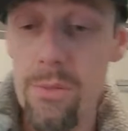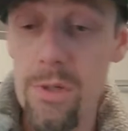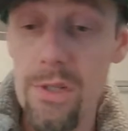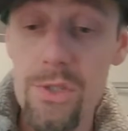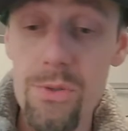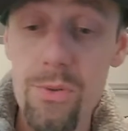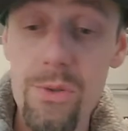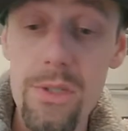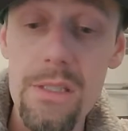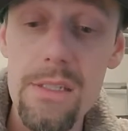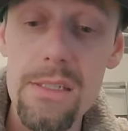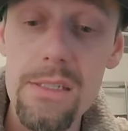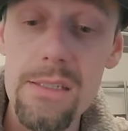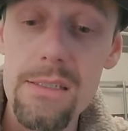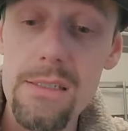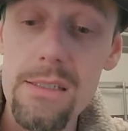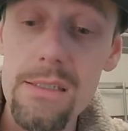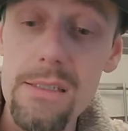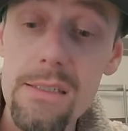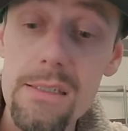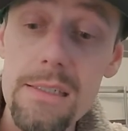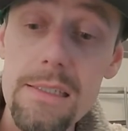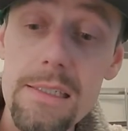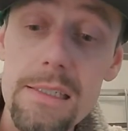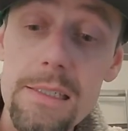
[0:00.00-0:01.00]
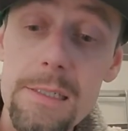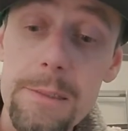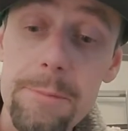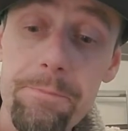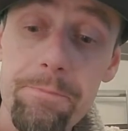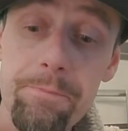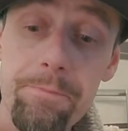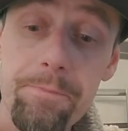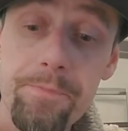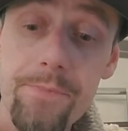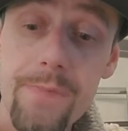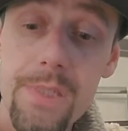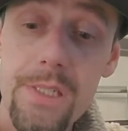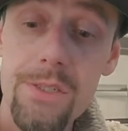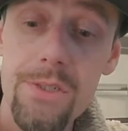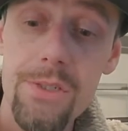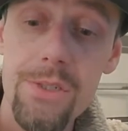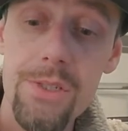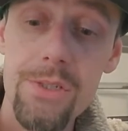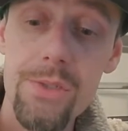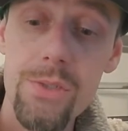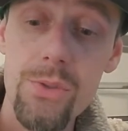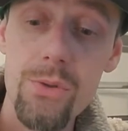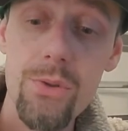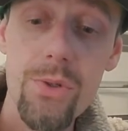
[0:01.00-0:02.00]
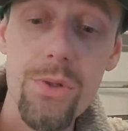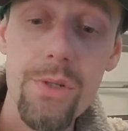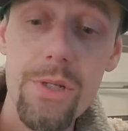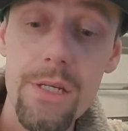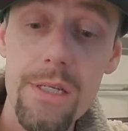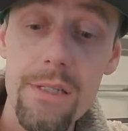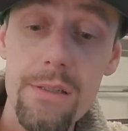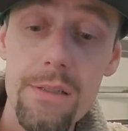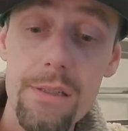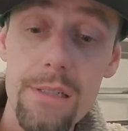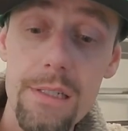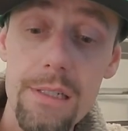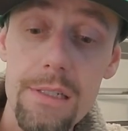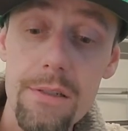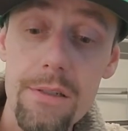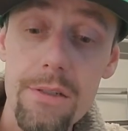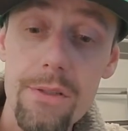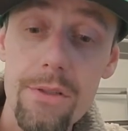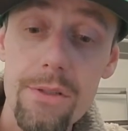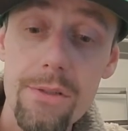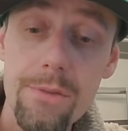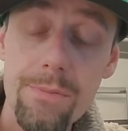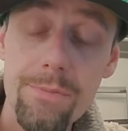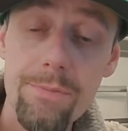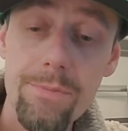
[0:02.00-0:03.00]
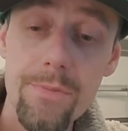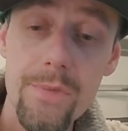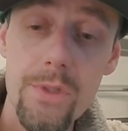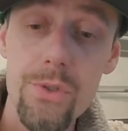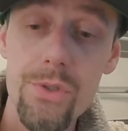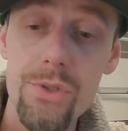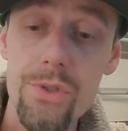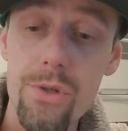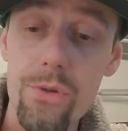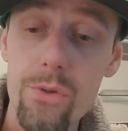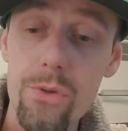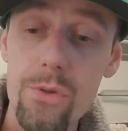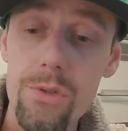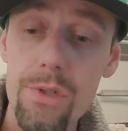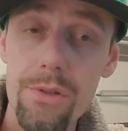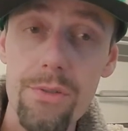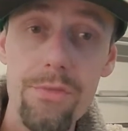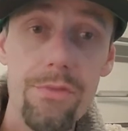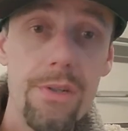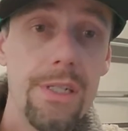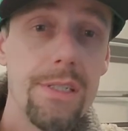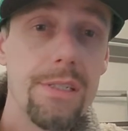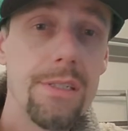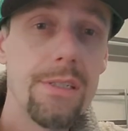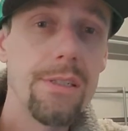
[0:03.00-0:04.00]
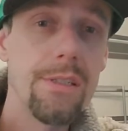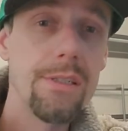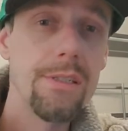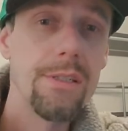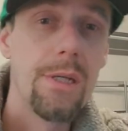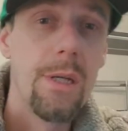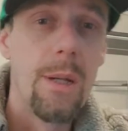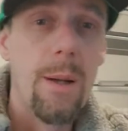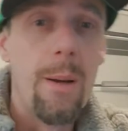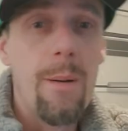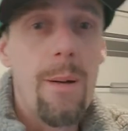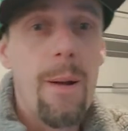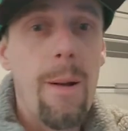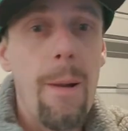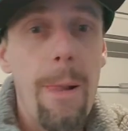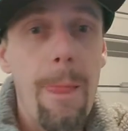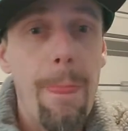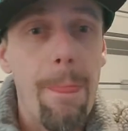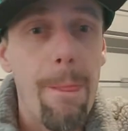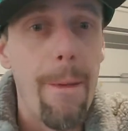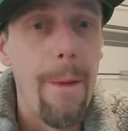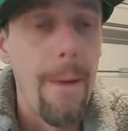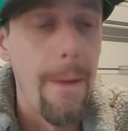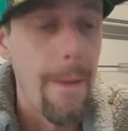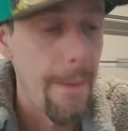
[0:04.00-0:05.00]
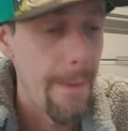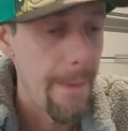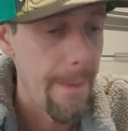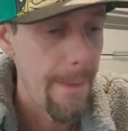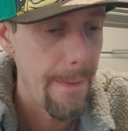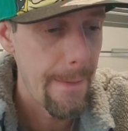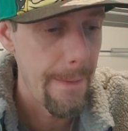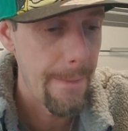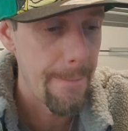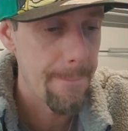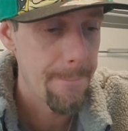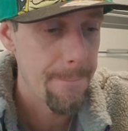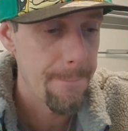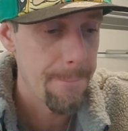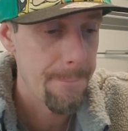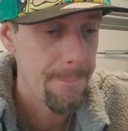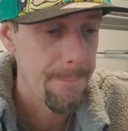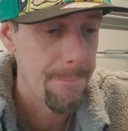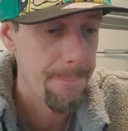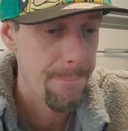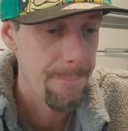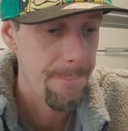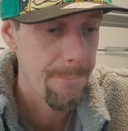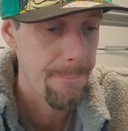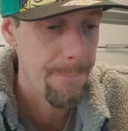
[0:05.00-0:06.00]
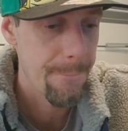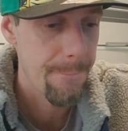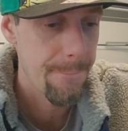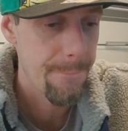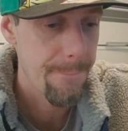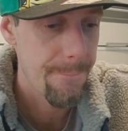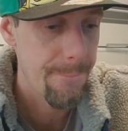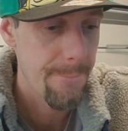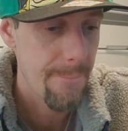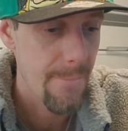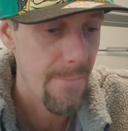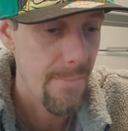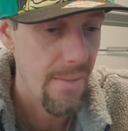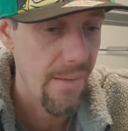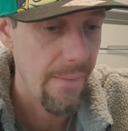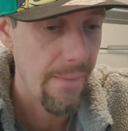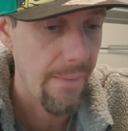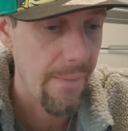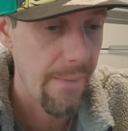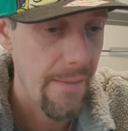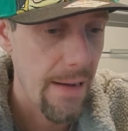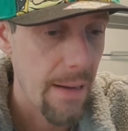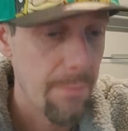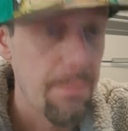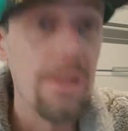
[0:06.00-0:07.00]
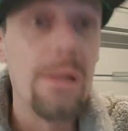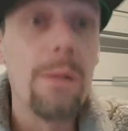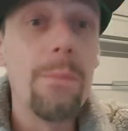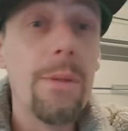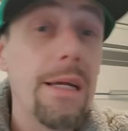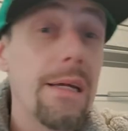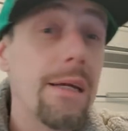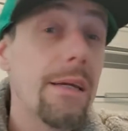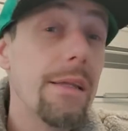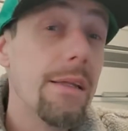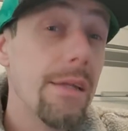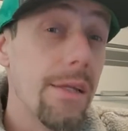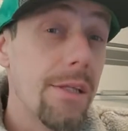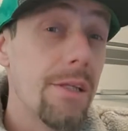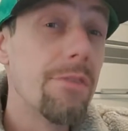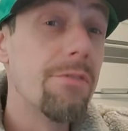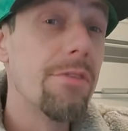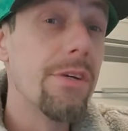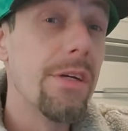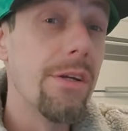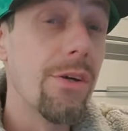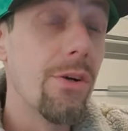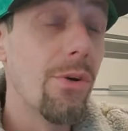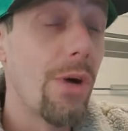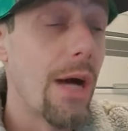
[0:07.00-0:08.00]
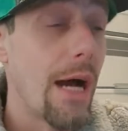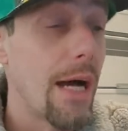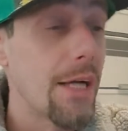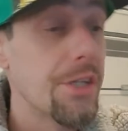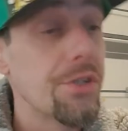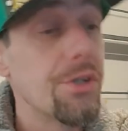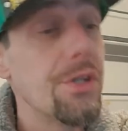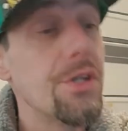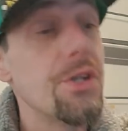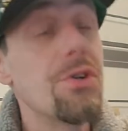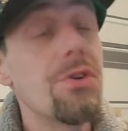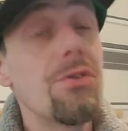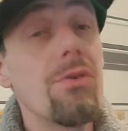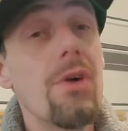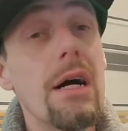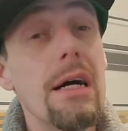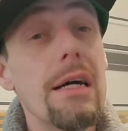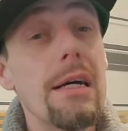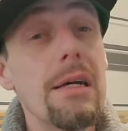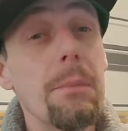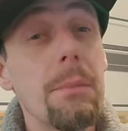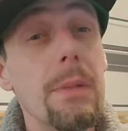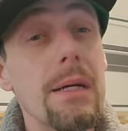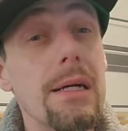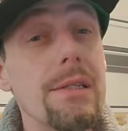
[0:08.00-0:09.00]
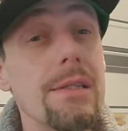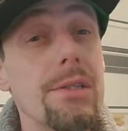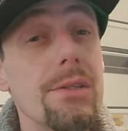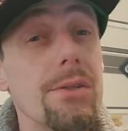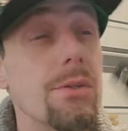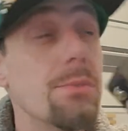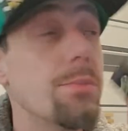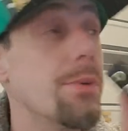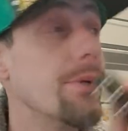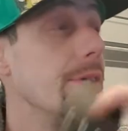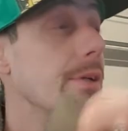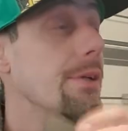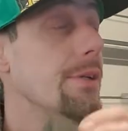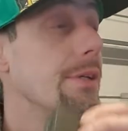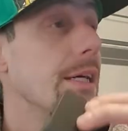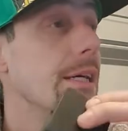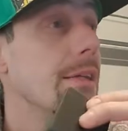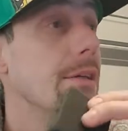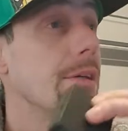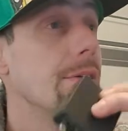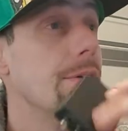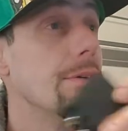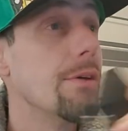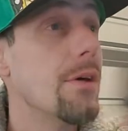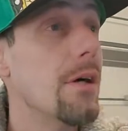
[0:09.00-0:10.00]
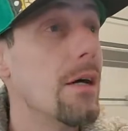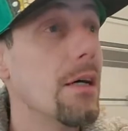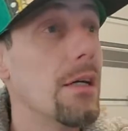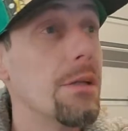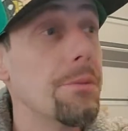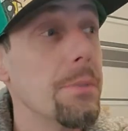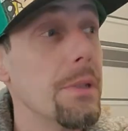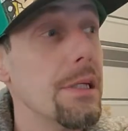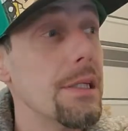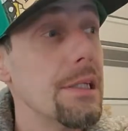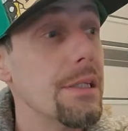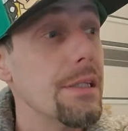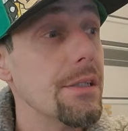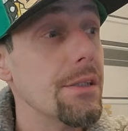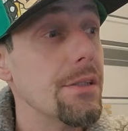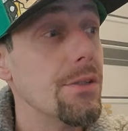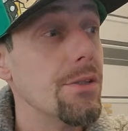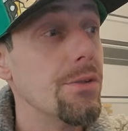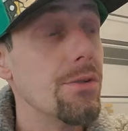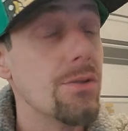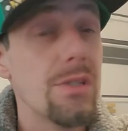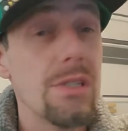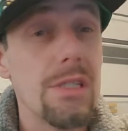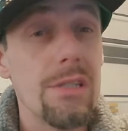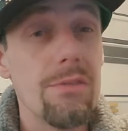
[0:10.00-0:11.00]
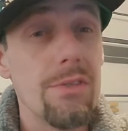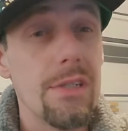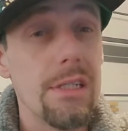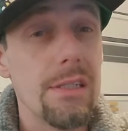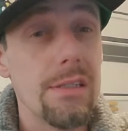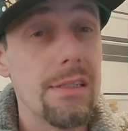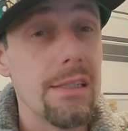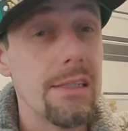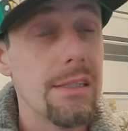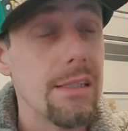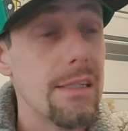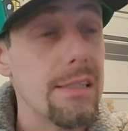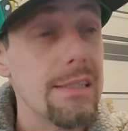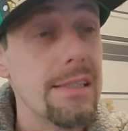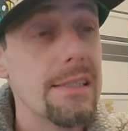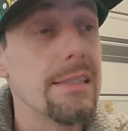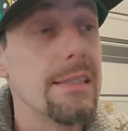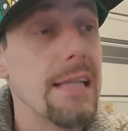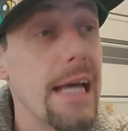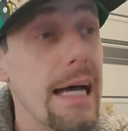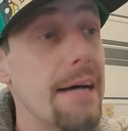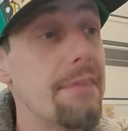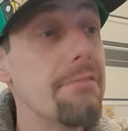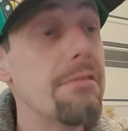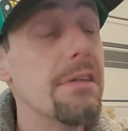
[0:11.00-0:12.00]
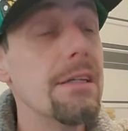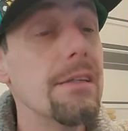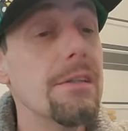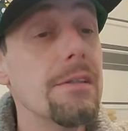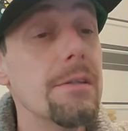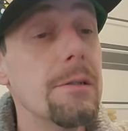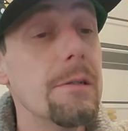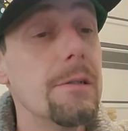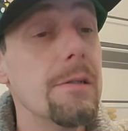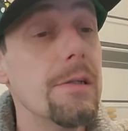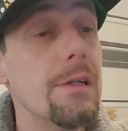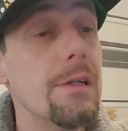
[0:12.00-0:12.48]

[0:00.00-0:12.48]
much what this is, just so you can like, use your older devices. I'm going to make another video actually trying my Super Nintendo on my new TV that doesn't have an